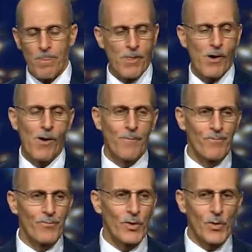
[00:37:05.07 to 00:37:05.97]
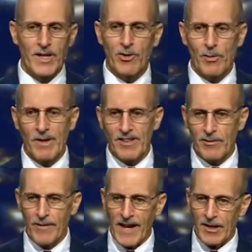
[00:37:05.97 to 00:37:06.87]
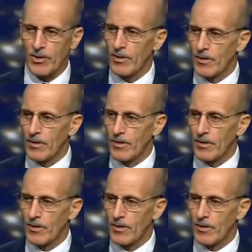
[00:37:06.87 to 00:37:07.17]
No. You want to hear an amazing fact?